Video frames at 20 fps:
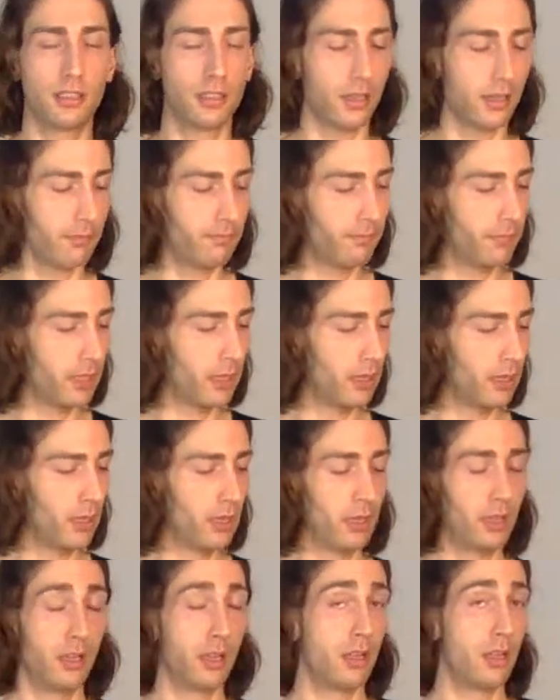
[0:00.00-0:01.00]
I
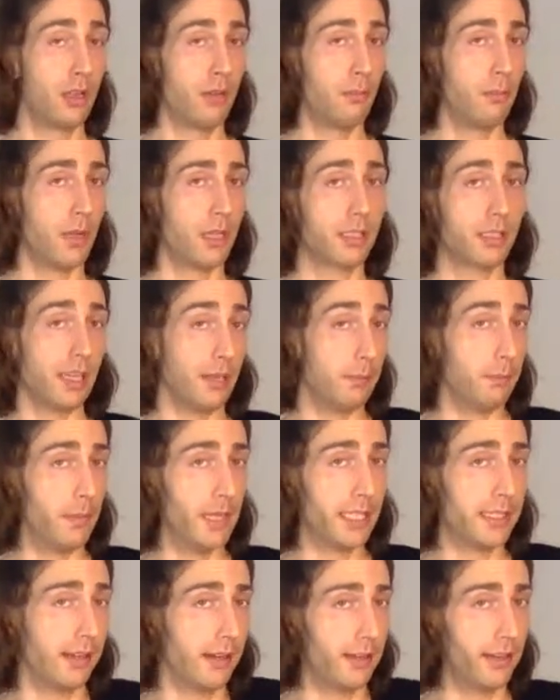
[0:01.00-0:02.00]
must
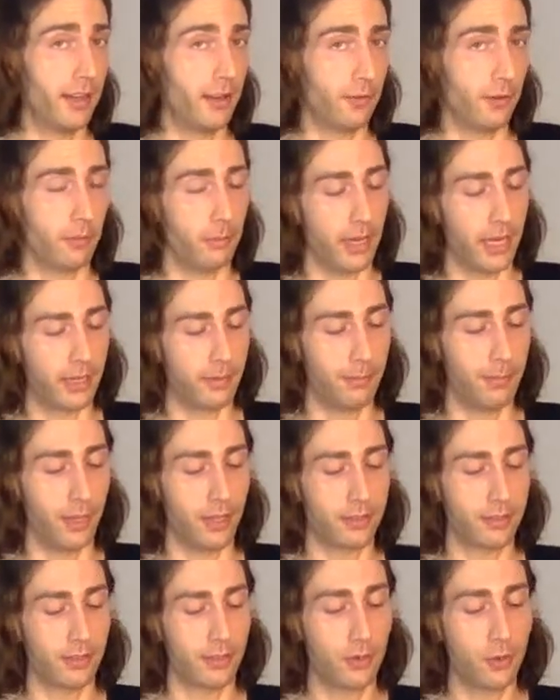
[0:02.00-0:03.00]
admit I never made
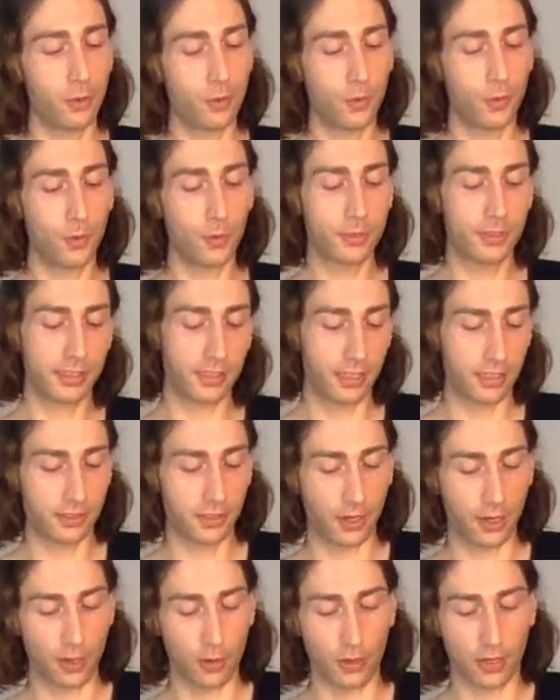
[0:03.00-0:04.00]
buttonholes,
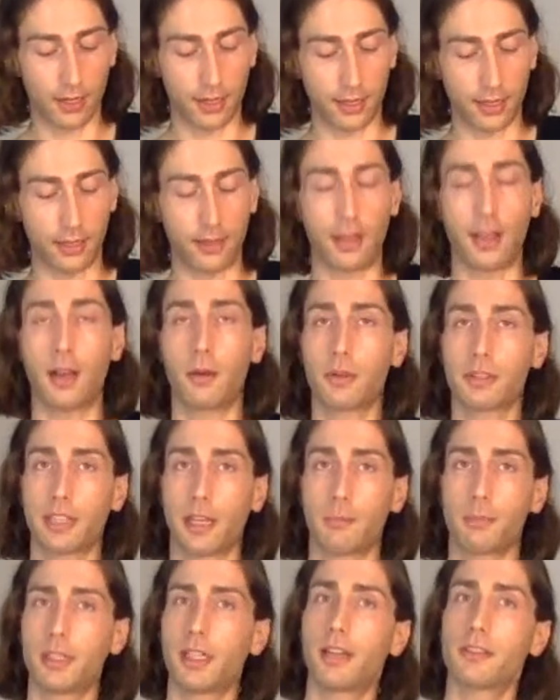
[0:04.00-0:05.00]
so I was
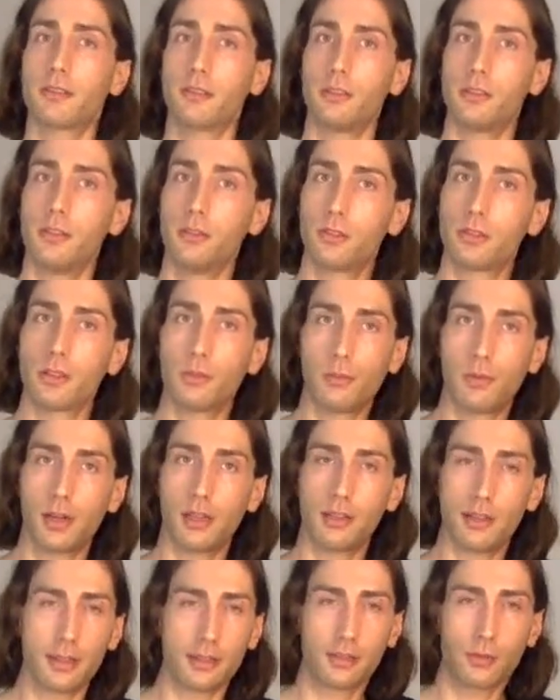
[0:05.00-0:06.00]
happy I could use the one
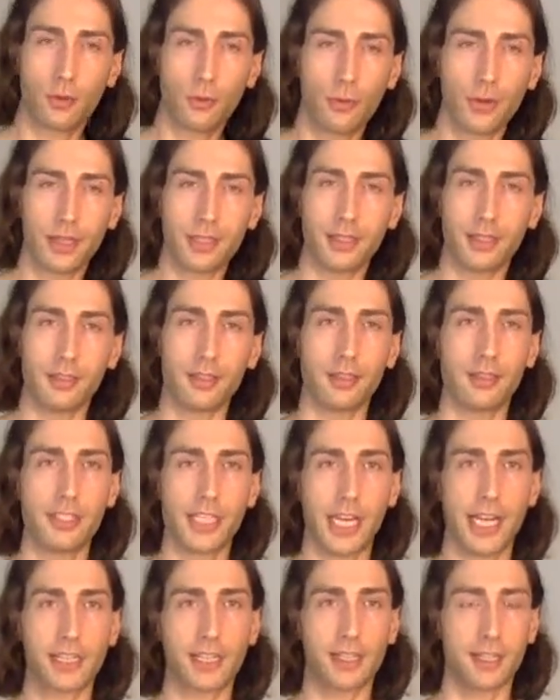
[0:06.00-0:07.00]
that's already in the
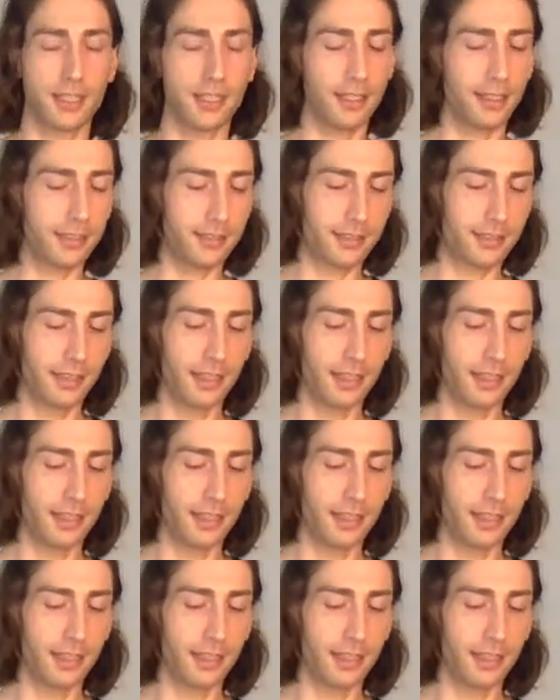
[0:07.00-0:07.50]
jacket.